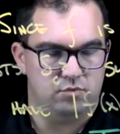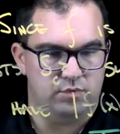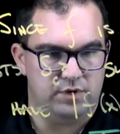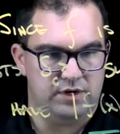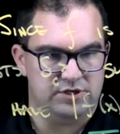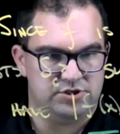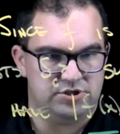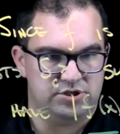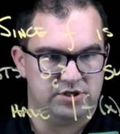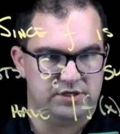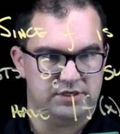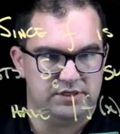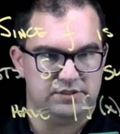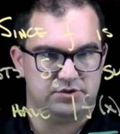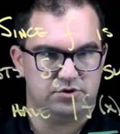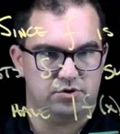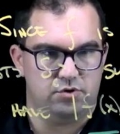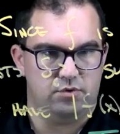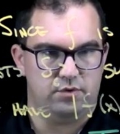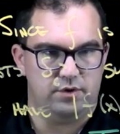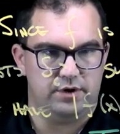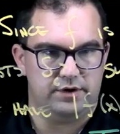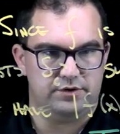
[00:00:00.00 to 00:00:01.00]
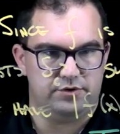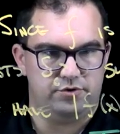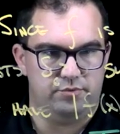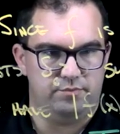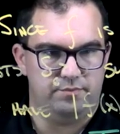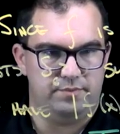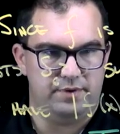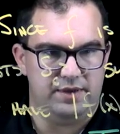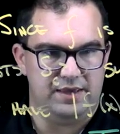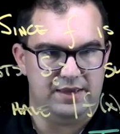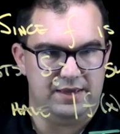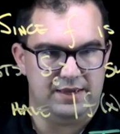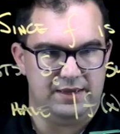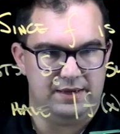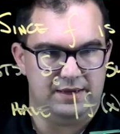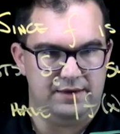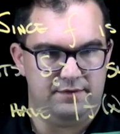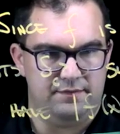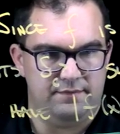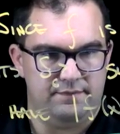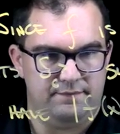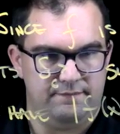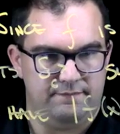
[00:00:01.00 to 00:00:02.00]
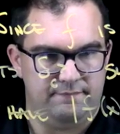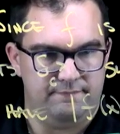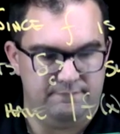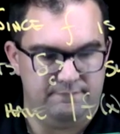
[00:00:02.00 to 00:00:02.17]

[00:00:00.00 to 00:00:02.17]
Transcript: which is going to be